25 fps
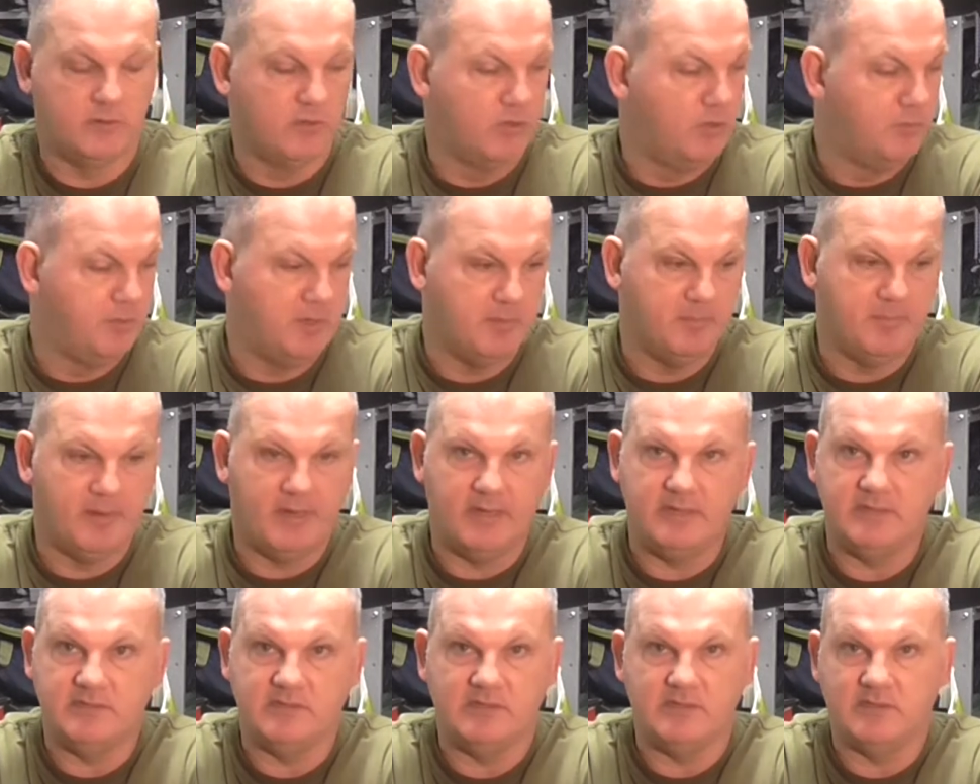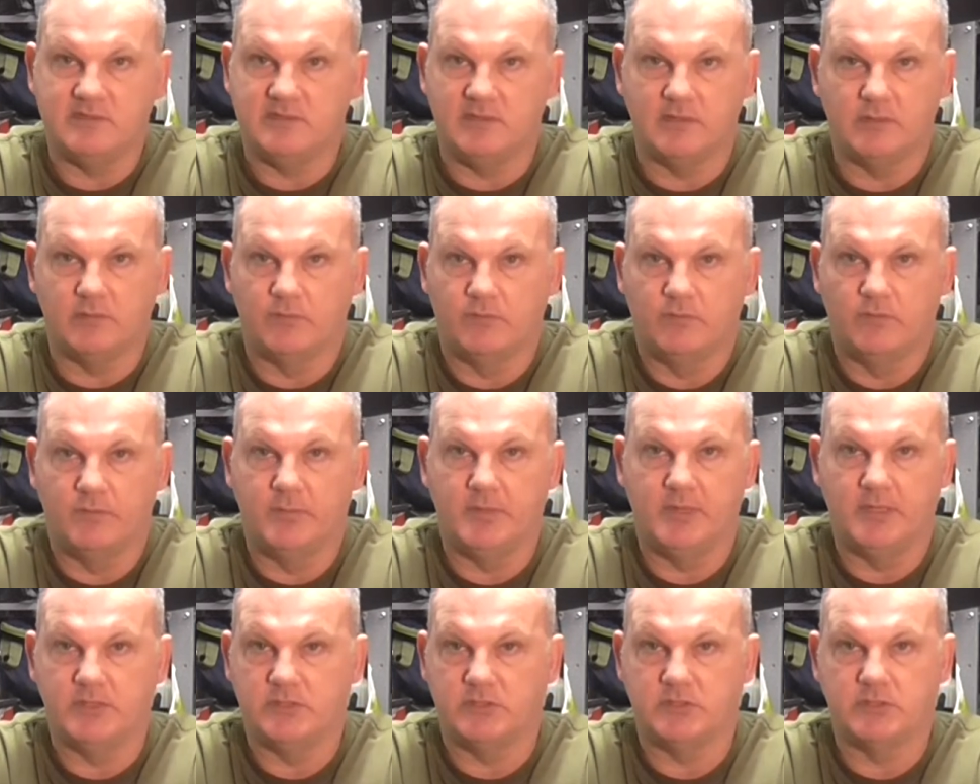Nobody buys these things for
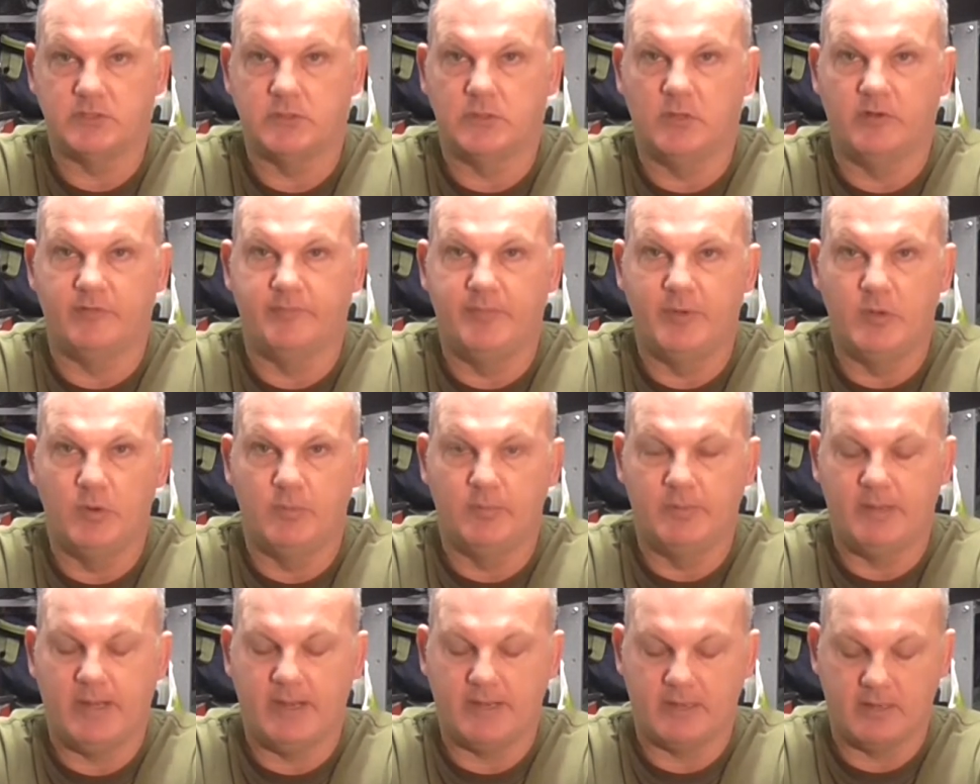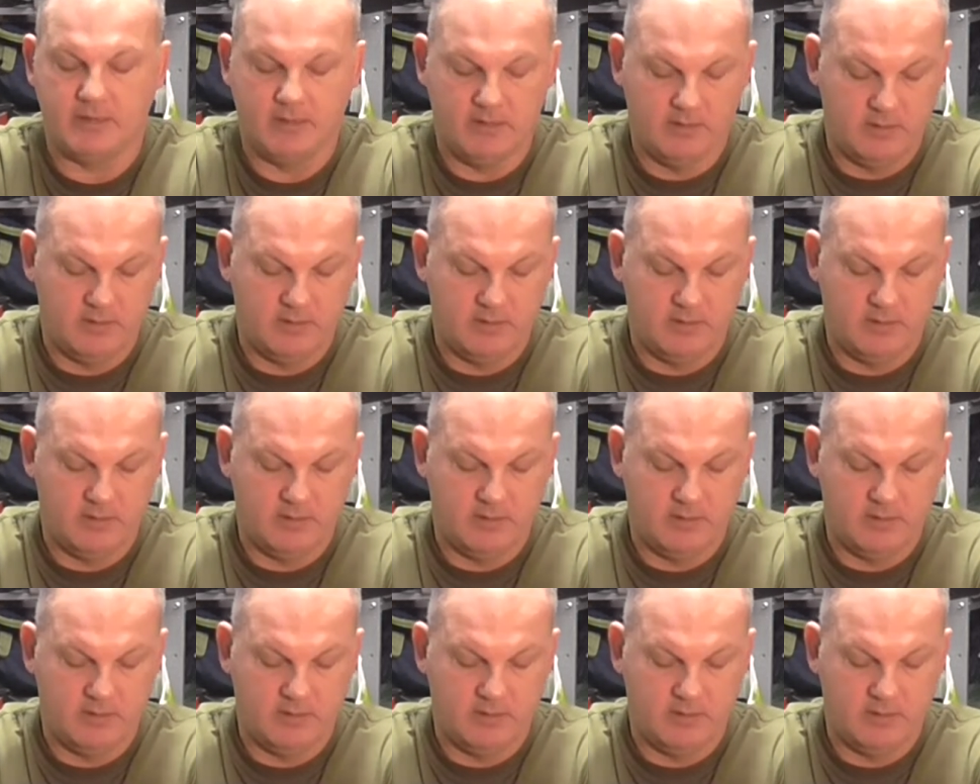me, I just do it off my own back.